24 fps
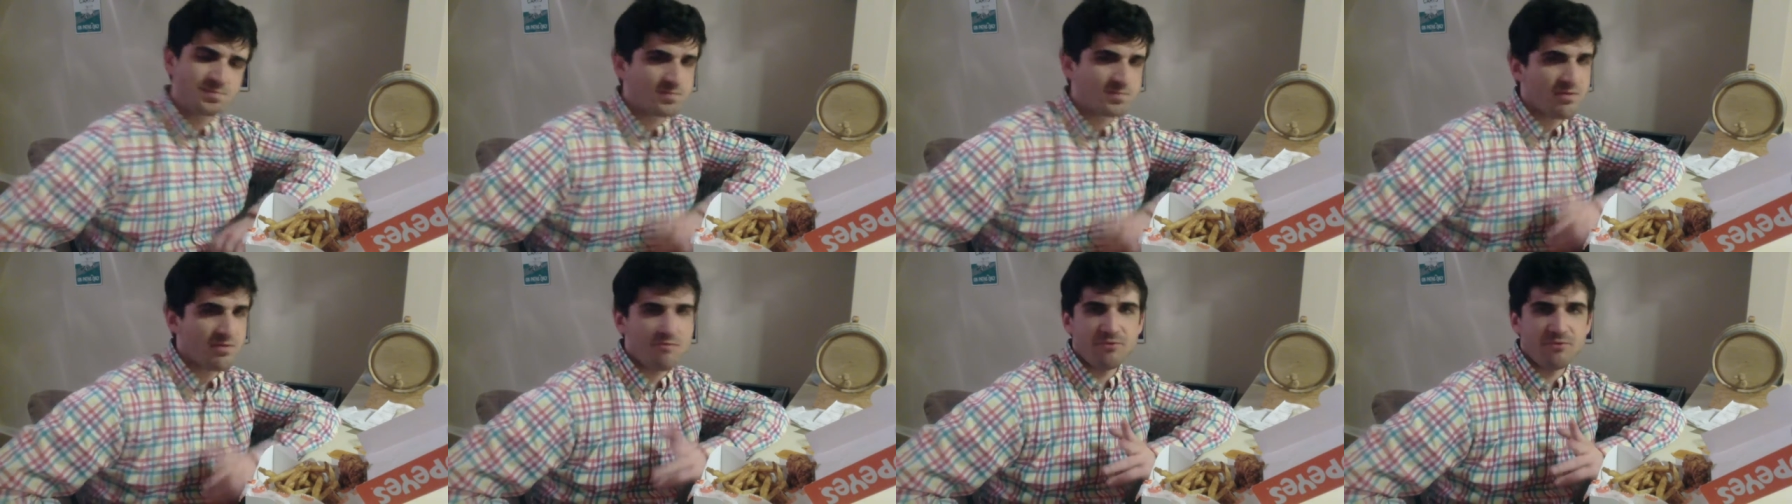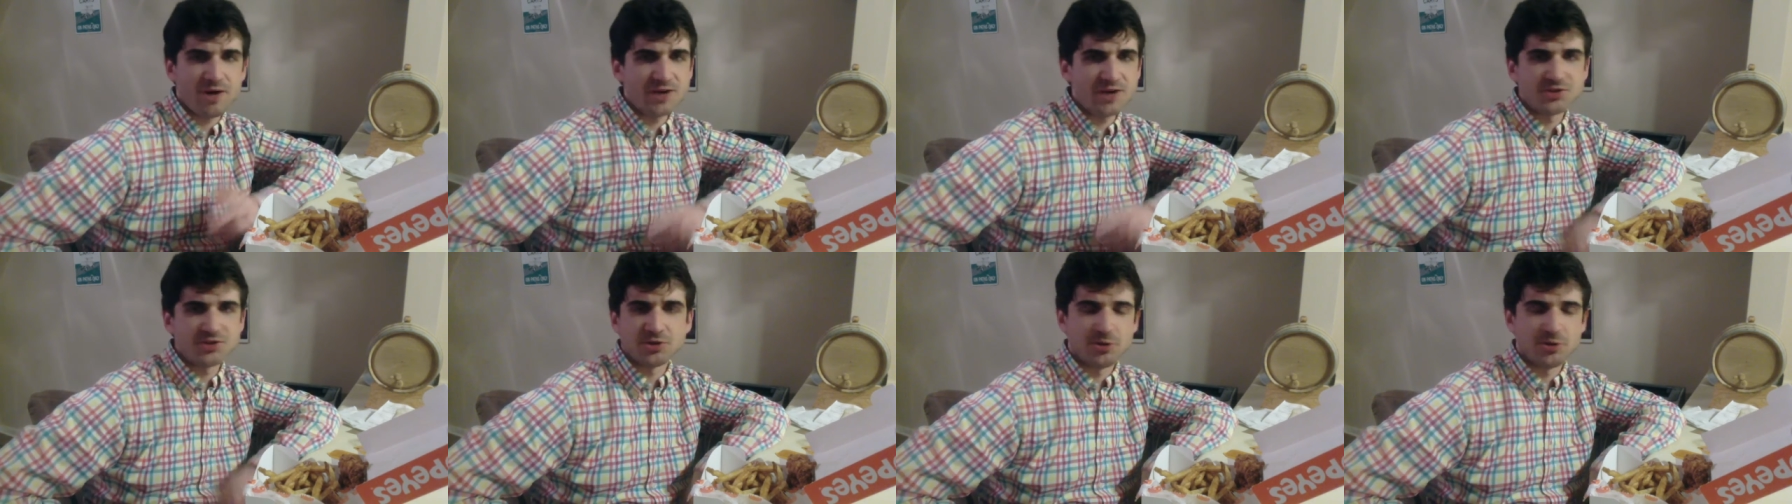
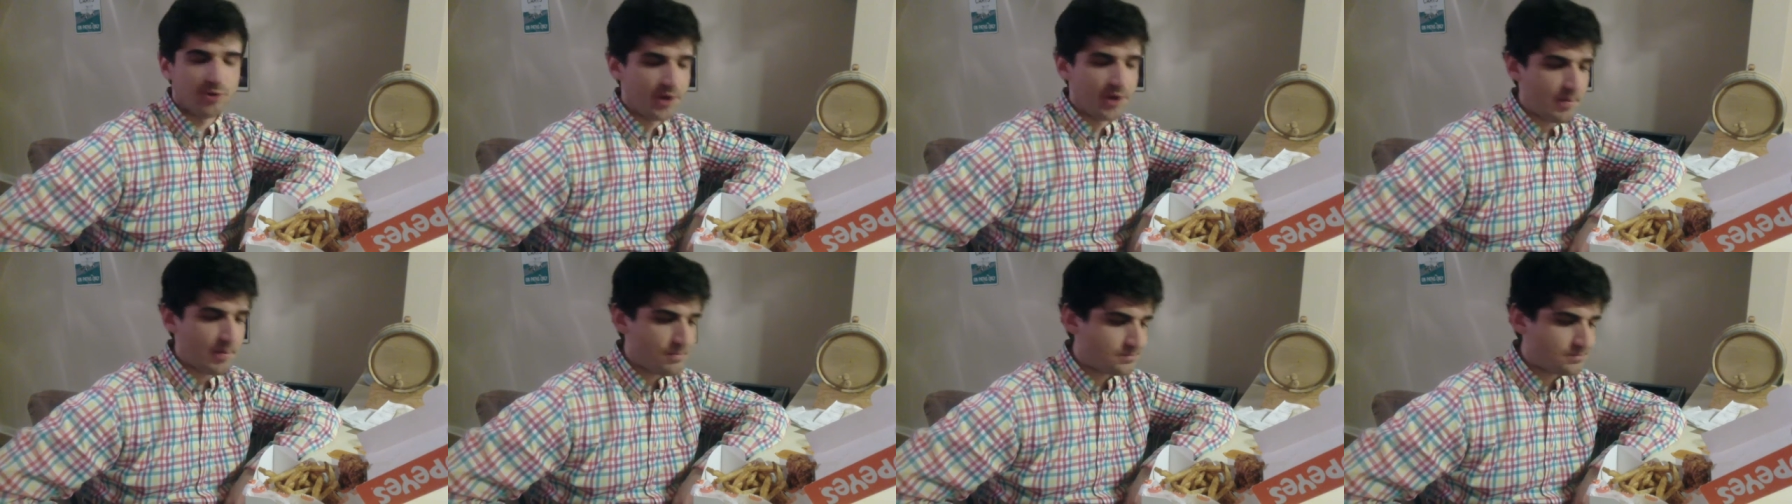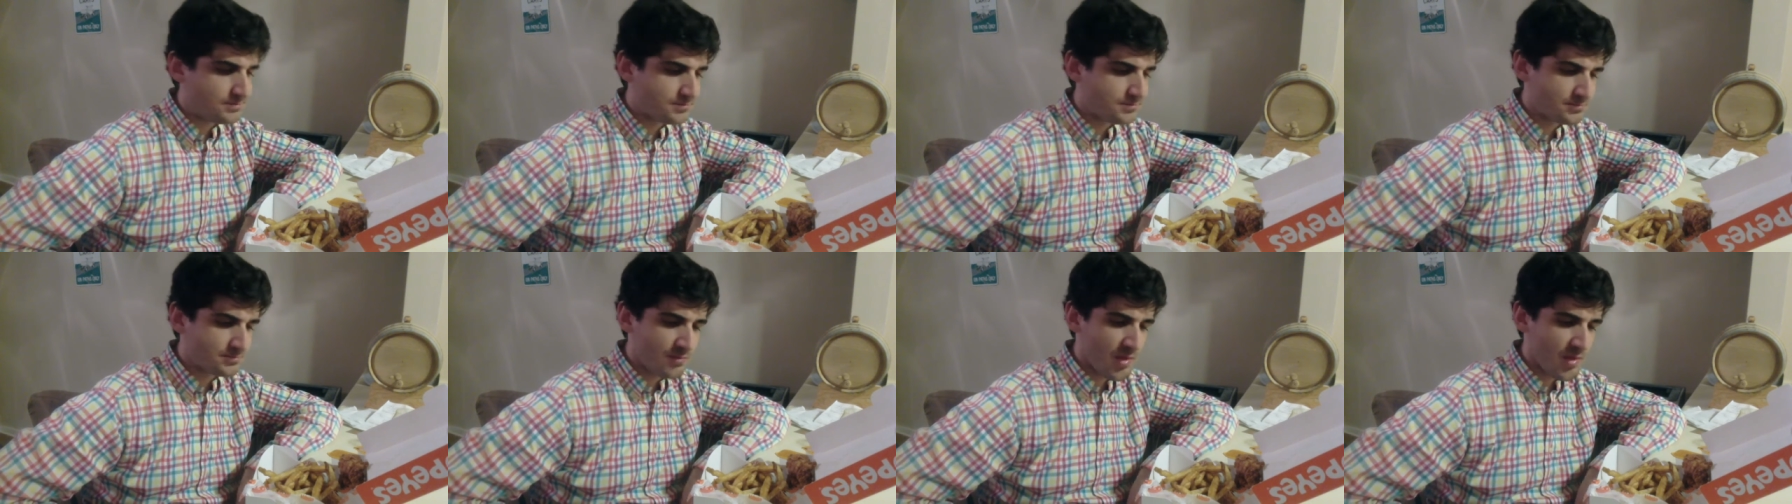fries are great.
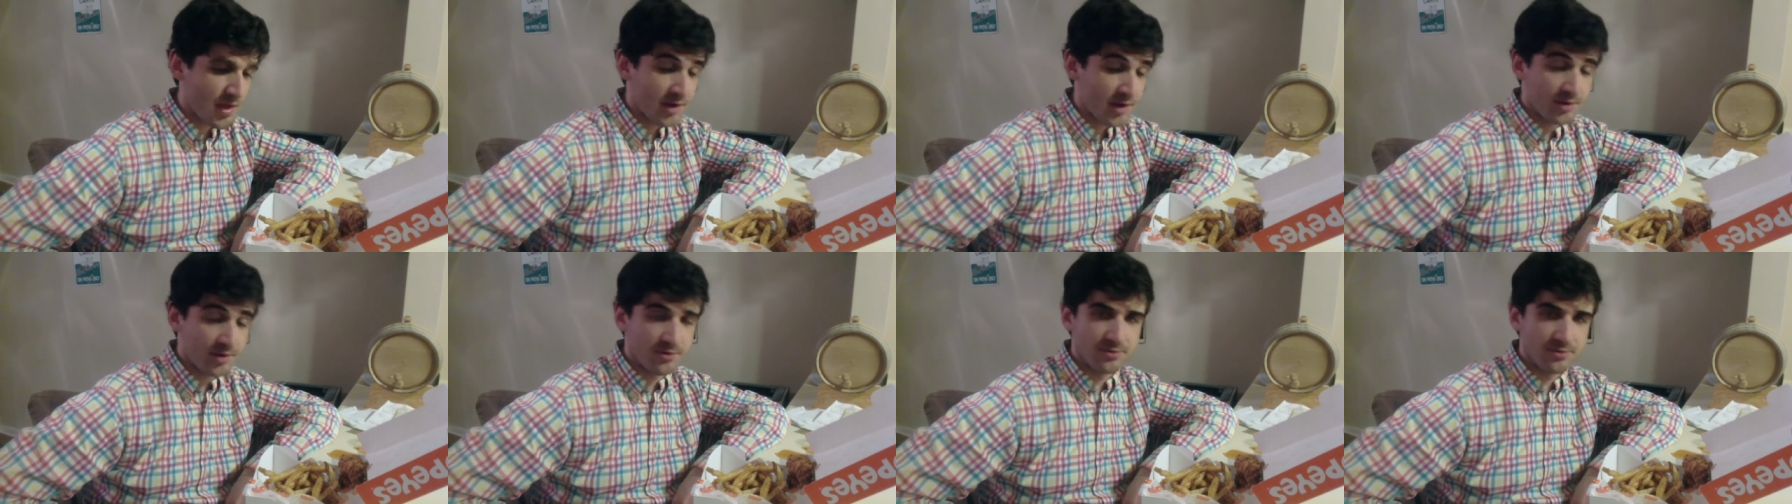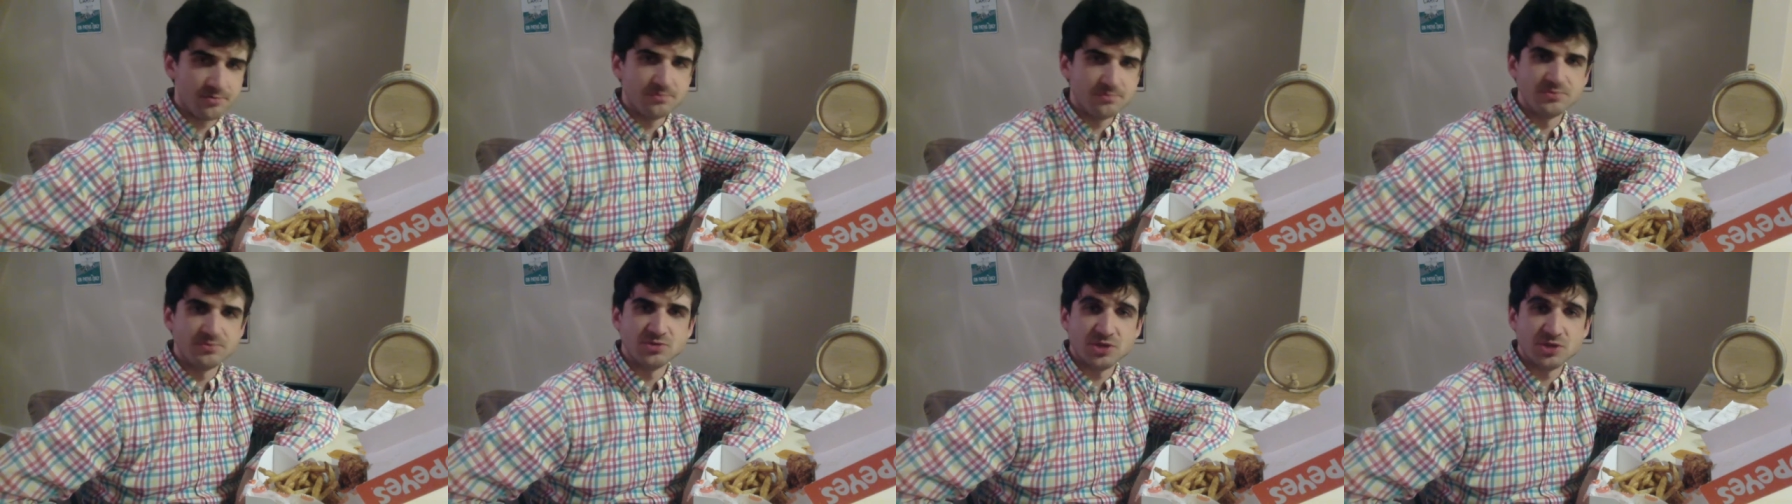I'm gonna
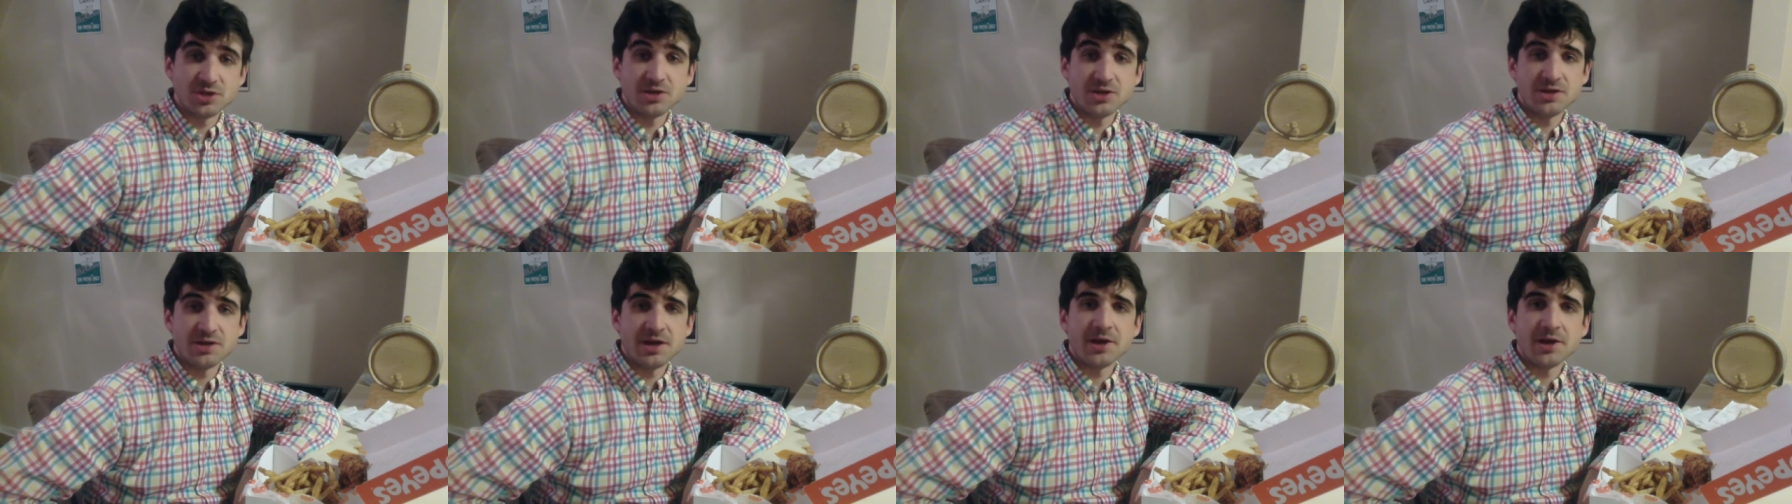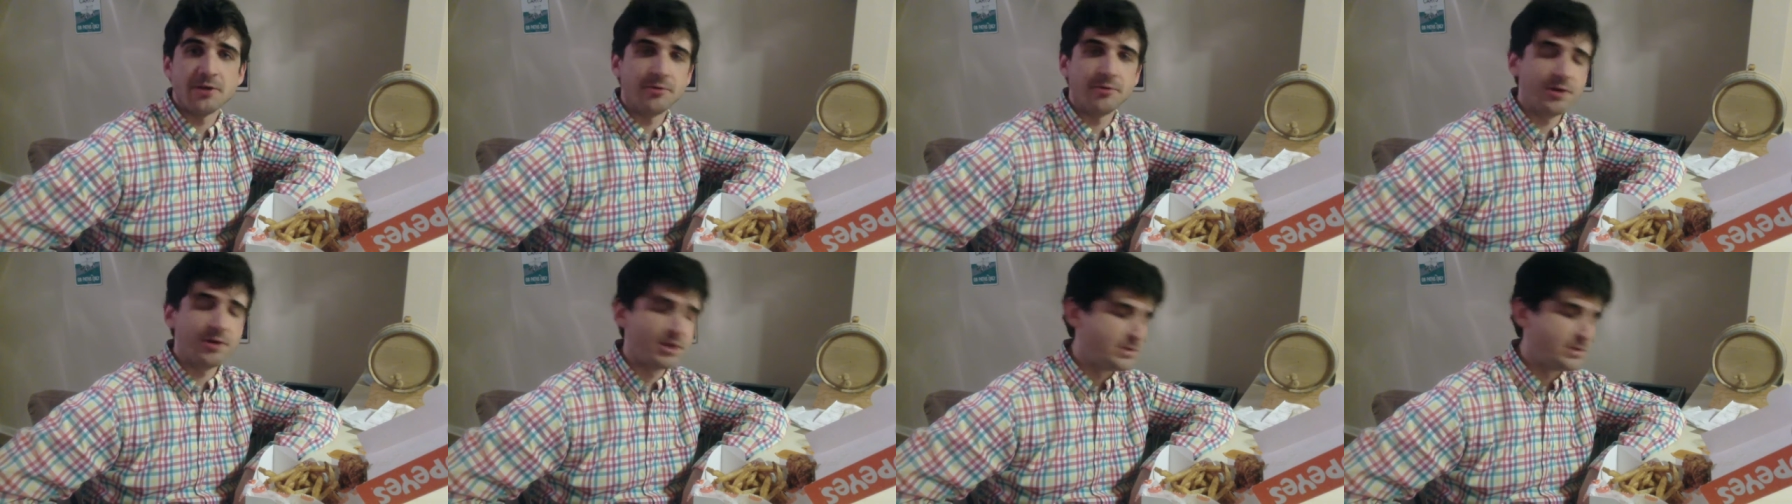tell you that
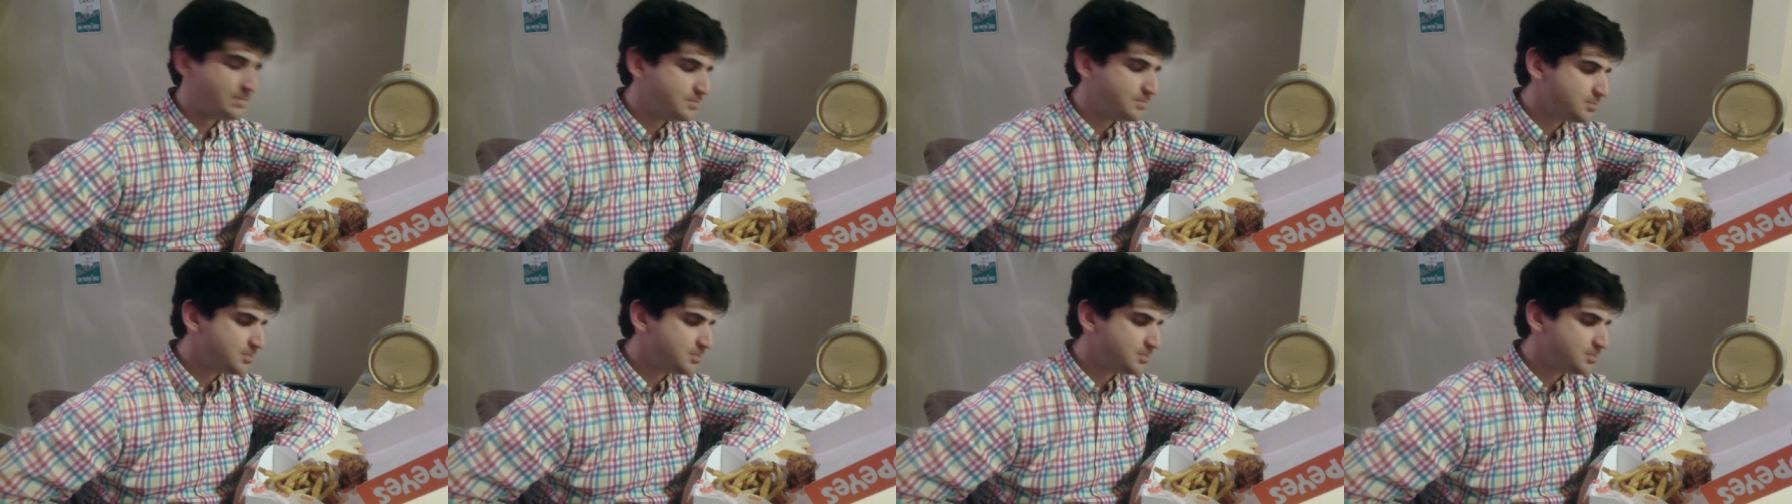already.